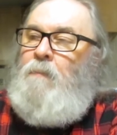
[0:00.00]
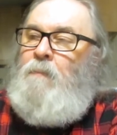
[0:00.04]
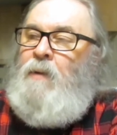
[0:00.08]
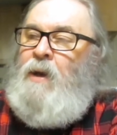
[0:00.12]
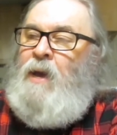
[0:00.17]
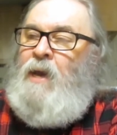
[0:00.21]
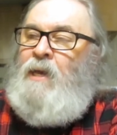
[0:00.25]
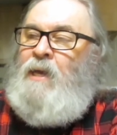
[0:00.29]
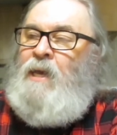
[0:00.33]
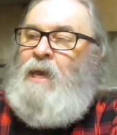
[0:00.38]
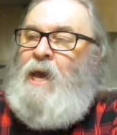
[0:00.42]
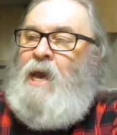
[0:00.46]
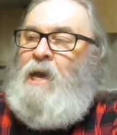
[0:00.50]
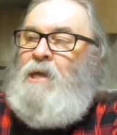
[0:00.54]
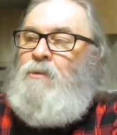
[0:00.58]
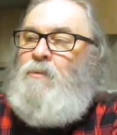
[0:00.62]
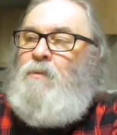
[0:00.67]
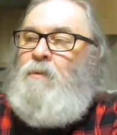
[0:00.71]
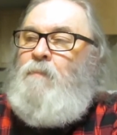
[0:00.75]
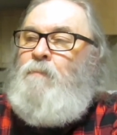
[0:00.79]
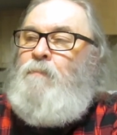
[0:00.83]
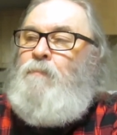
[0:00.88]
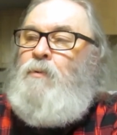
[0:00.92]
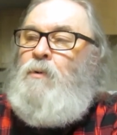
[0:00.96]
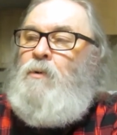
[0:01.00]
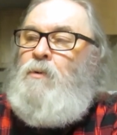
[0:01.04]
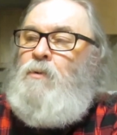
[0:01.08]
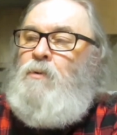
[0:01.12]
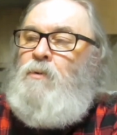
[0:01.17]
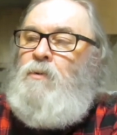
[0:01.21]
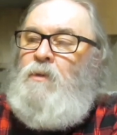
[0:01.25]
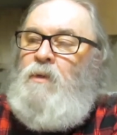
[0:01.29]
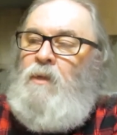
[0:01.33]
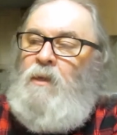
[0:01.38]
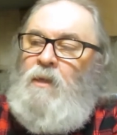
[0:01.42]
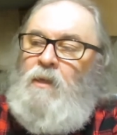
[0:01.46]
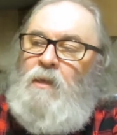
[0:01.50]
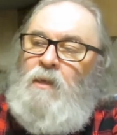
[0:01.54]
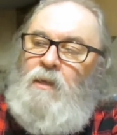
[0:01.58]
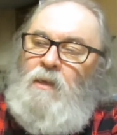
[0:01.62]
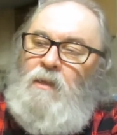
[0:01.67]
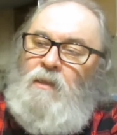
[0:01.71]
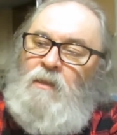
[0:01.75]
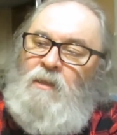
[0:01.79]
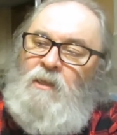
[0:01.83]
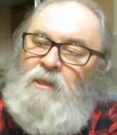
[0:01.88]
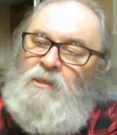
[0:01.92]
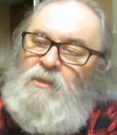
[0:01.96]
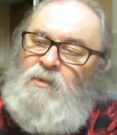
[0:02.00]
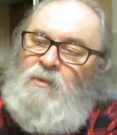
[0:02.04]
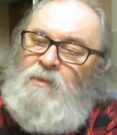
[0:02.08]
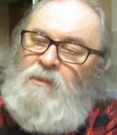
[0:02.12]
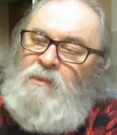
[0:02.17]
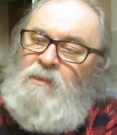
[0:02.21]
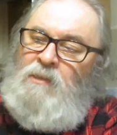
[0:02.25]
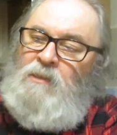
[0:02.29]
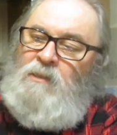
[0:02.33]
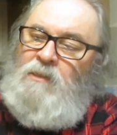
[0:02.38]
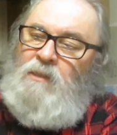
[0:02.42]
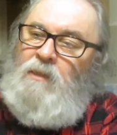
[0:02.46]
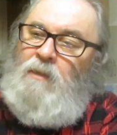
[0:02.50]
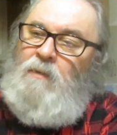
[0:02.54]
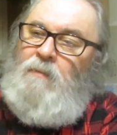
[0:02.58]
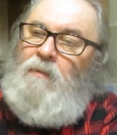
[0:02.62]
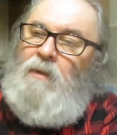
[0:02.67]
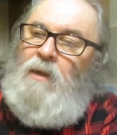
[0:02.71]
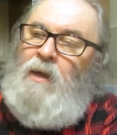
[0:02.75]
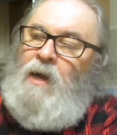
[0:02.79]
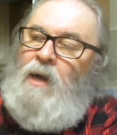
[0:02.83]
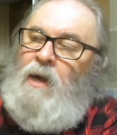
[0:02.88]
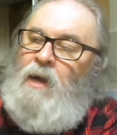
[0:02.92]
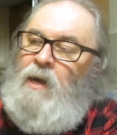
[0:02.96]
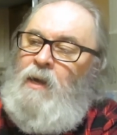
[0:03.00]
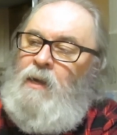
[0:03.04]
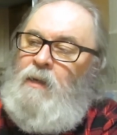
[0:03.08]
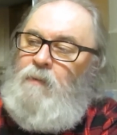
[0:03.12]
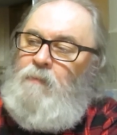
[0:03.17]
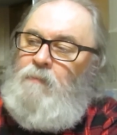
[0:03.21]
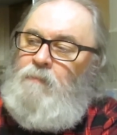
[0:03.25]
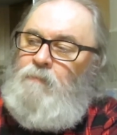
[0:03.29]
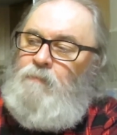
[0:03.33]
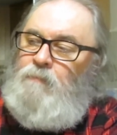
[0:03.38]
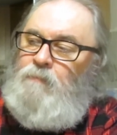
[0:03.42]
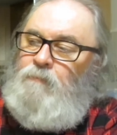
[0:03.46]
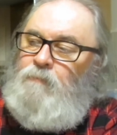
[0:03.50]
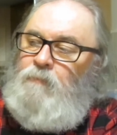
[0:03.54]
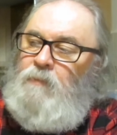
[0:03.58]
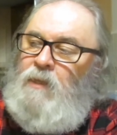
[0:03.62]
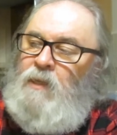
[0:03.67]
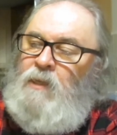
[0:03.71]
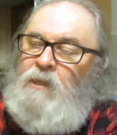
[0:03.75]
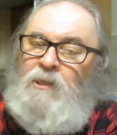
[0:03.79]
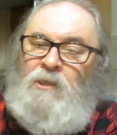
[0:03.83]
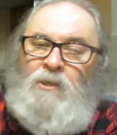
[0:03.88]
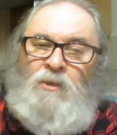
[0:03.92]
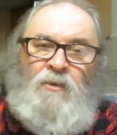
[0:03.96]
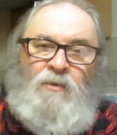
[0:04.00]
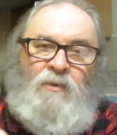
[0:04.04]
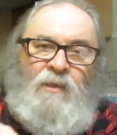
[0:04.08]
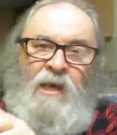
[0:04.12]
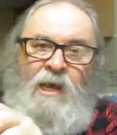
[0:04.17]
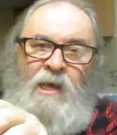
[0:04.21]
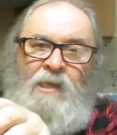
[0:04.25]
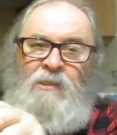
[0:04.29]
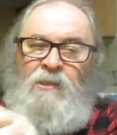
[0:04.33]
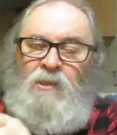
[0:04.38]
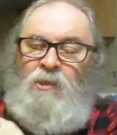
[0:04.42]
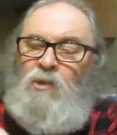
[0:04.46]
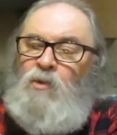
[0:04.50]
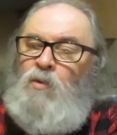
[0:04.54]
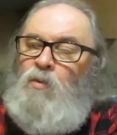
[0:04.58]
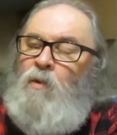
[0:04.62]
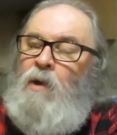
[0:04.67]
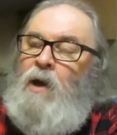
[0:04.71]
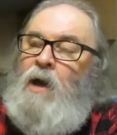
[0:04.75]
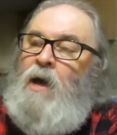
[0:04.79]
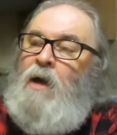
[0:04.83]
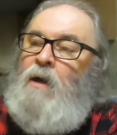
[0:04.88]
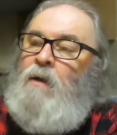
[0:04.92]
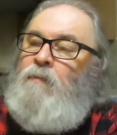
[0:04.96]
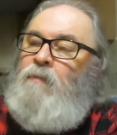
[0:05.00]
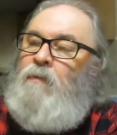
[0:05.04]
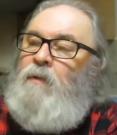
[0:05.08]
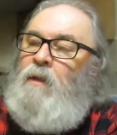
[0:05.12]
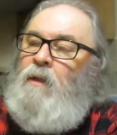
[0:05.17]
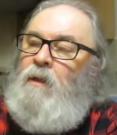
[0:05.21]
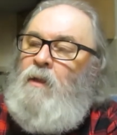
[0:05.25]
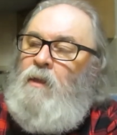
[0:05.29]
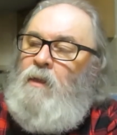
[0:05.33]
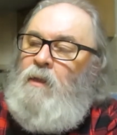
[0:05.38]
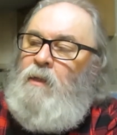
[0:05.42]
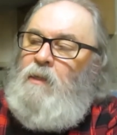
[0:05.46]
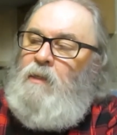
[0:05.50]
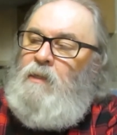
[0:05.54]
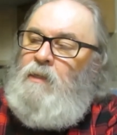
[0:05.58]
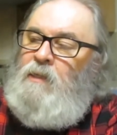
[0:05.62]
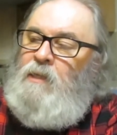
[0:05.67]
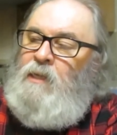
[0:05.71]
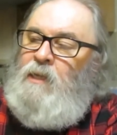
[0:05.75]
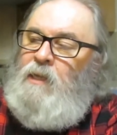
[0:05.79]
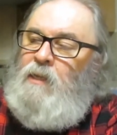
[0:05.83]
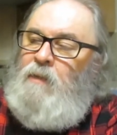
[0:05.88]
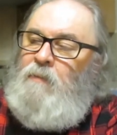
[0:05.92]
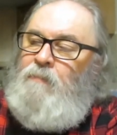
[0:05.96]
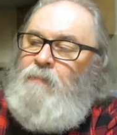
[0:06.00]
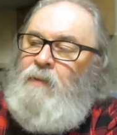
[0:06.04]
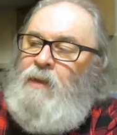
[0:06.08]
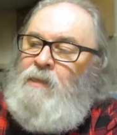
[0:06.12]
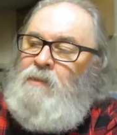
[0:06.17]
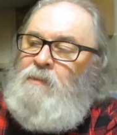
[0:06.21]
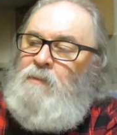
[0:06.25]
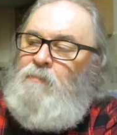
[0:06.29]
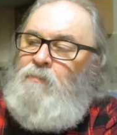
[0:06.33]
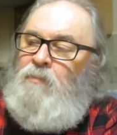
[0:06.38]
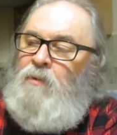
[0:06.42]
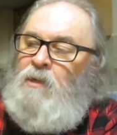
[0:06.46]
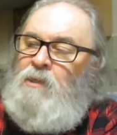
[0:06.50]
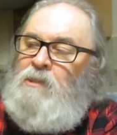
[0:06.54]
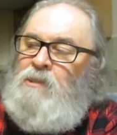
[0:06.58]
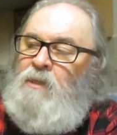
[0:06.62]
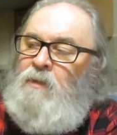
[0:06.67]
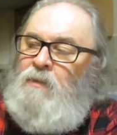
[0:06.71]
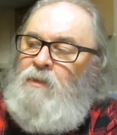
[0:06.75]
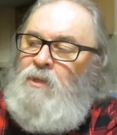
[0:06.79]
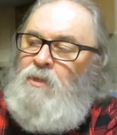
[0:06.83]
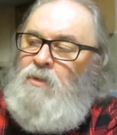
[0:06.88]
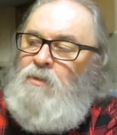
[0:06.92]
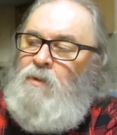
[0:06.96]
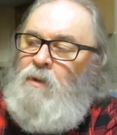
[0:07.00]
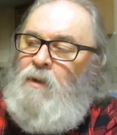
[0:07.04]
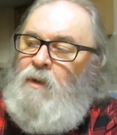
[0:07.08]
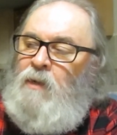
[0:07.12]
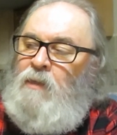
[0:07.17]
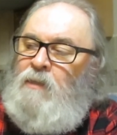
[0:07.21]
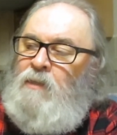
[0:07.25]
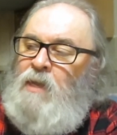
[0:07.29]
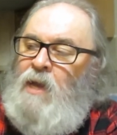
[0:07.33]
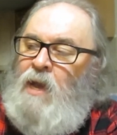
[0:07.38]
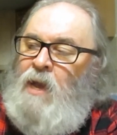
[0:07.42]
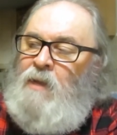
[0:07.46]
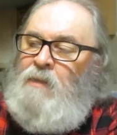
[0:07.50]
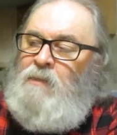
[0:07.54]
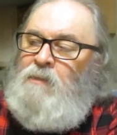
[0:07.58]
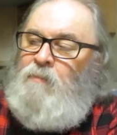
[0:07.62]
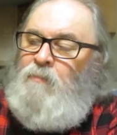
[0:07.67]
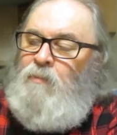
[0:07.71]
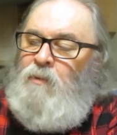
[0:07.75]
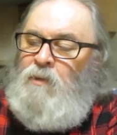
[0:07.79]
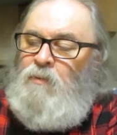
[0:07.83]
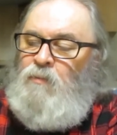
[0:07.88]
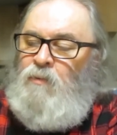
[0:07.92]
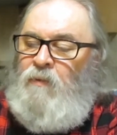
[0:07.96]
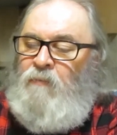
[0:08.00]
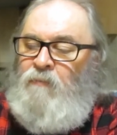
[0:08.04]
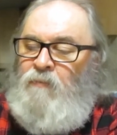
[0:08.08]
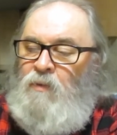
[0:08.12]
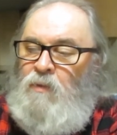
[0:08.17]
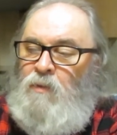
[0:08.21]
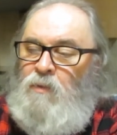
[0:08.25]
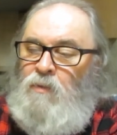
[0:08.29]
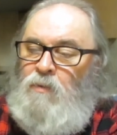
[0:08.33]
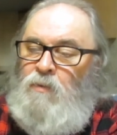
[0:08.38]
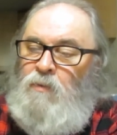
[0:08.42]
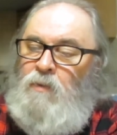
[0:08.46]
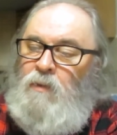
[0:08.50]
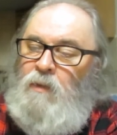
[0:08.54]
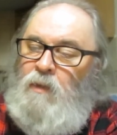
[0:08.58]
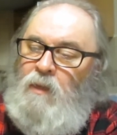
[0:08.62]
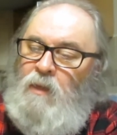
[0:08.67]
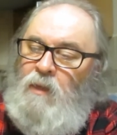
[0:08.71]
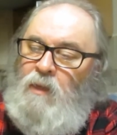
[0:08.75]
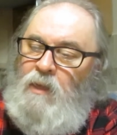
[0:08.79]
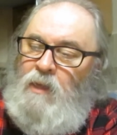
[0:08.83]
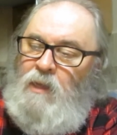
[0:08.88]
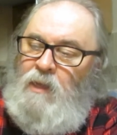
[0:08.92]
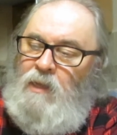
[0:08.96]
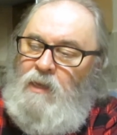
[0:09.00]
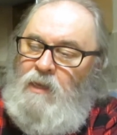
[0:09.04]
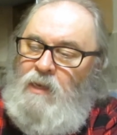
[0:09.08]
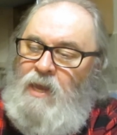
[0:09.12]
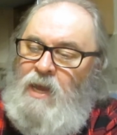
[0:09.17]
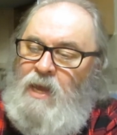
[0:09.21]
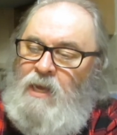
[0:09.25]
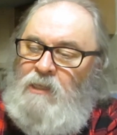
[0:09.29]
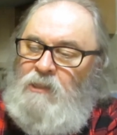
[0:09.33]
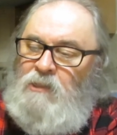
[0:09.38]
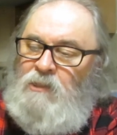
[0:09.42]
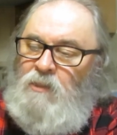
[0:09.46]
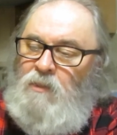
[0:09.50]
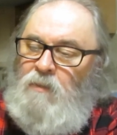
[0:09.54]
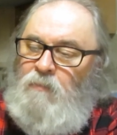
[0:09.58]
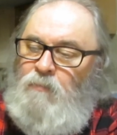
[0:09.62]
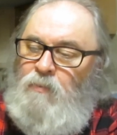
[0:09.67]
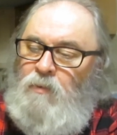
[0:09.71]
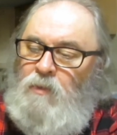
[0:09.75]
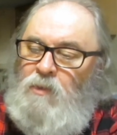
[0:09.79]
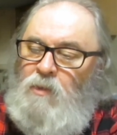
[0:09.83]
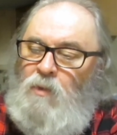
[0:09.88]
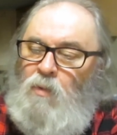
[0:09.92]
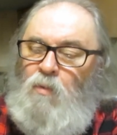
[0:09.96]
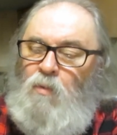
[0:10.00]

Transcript: by Katherine Boo. This was uh, in 2012. 10 Best Books of New York Times Book Review, National Book